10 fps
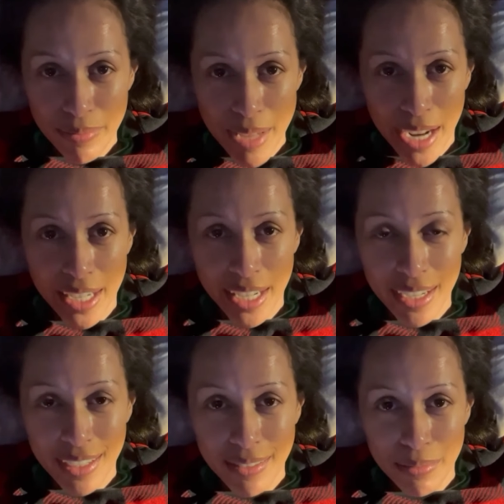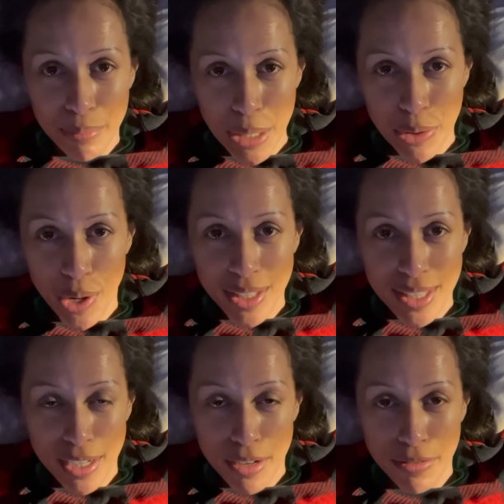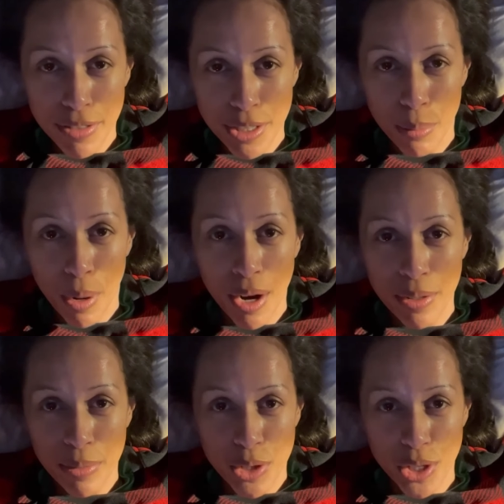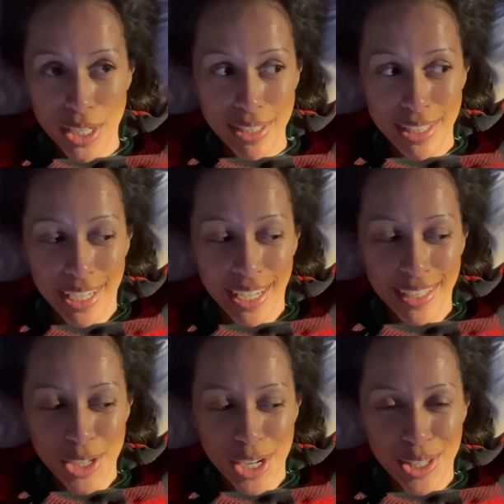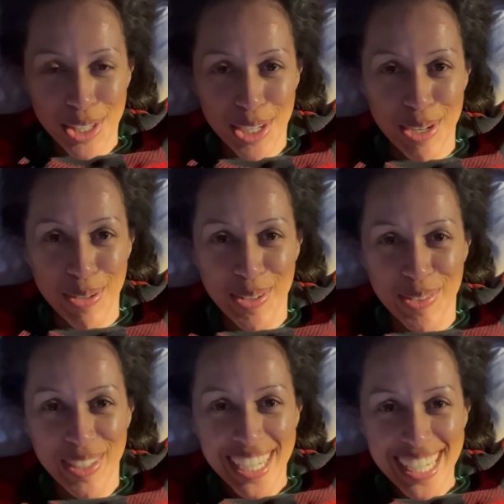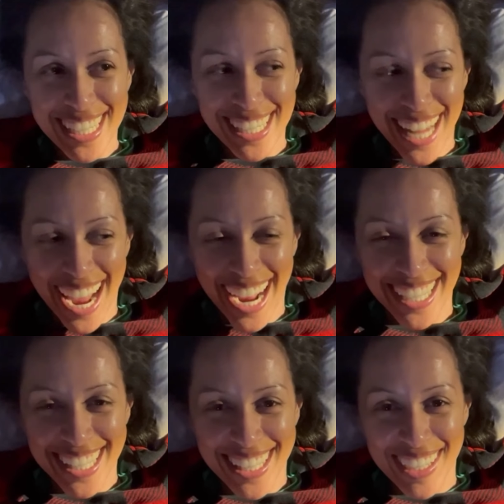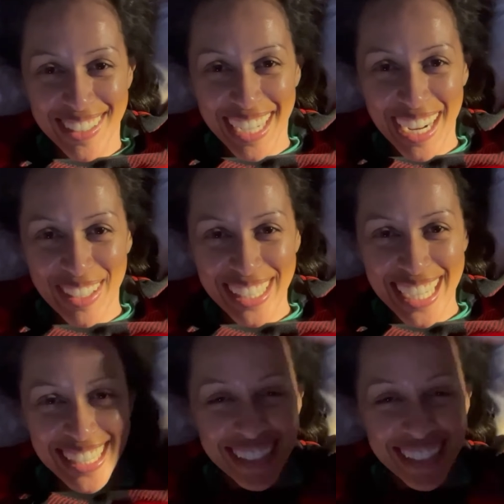editing and Patreon stuff tomorrow, which I didn't get a chance to do today. So, and I only